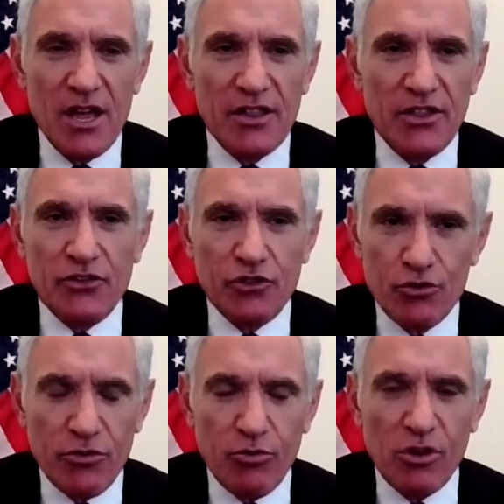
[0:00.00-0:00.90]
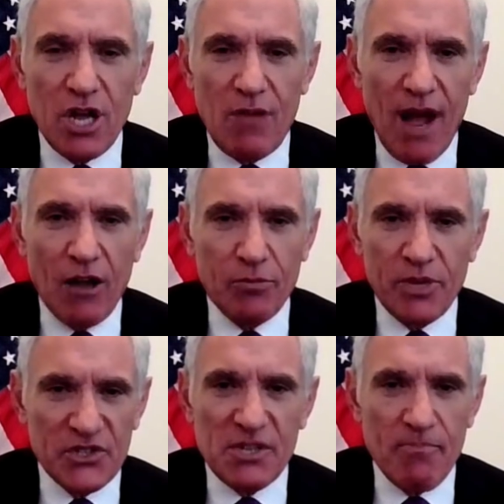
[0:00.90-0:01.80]
the truth will come out
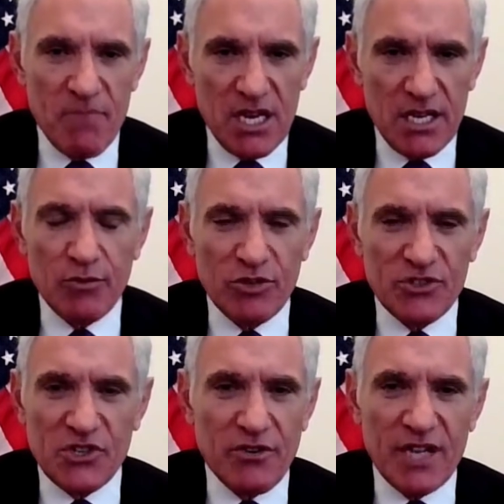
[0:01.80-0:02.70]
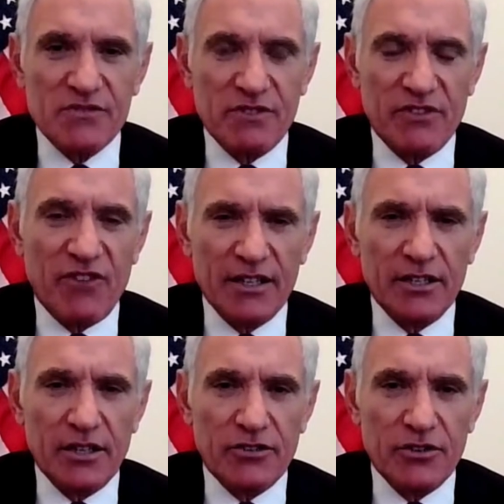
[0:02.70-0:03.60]
because the media was aggressive at
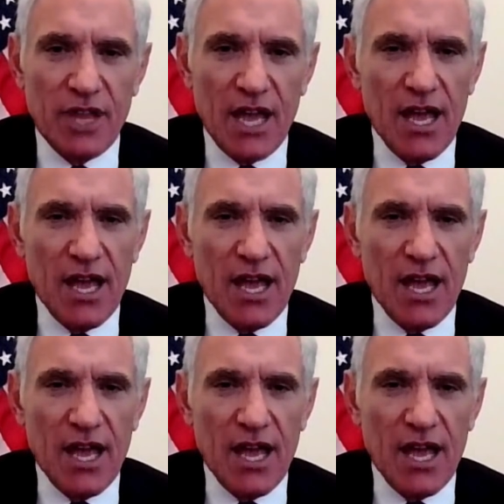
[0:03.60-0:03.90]
finding the truth.